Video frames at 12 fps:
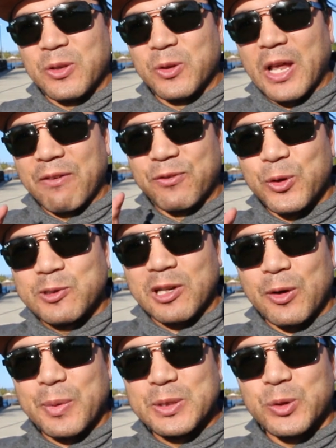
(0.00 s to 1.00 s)
You know that food
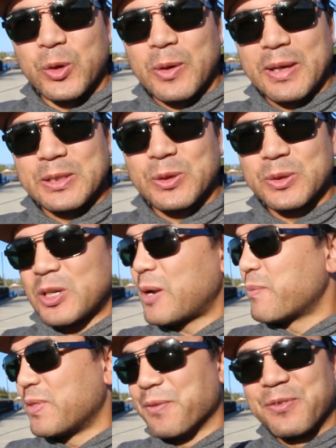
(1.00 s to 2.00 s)
truck I've been talking about this all the
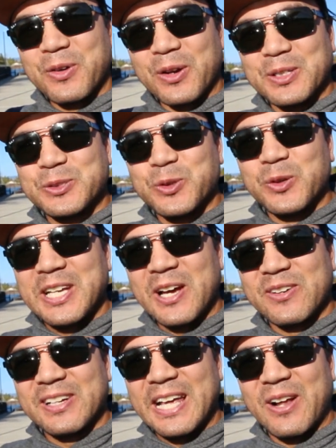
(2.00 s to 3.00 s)
time? They've got a store
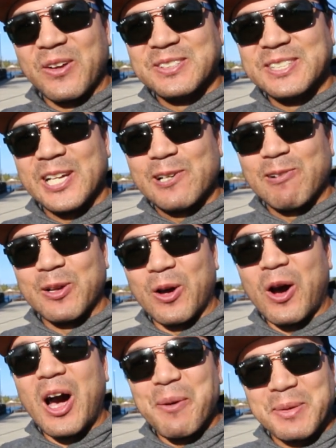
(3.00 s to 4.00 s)
down Glenelg on Jetty Road.
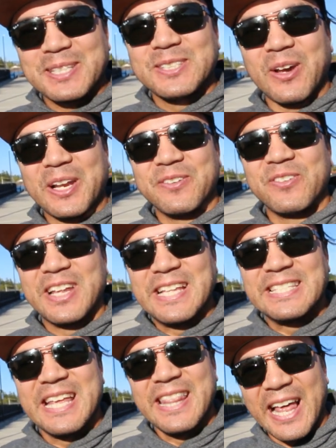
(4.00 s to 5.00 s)
I'm excited for
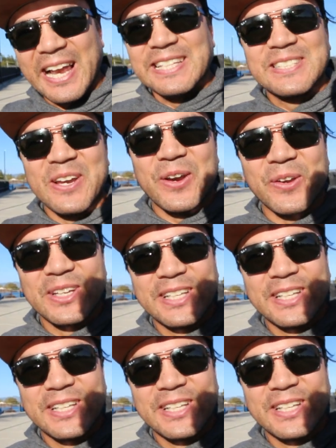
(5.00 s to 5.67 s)
this. Now let's go.